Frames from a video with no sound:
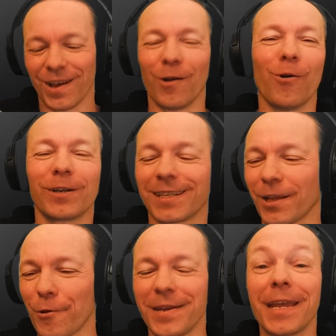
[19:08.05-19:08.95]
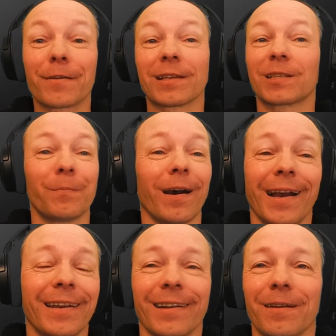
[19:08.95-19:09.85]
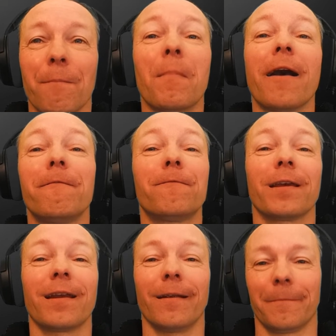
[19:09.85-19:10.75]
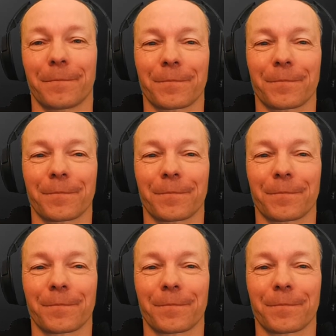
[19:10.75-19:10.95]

Or to go near the spider. My fear.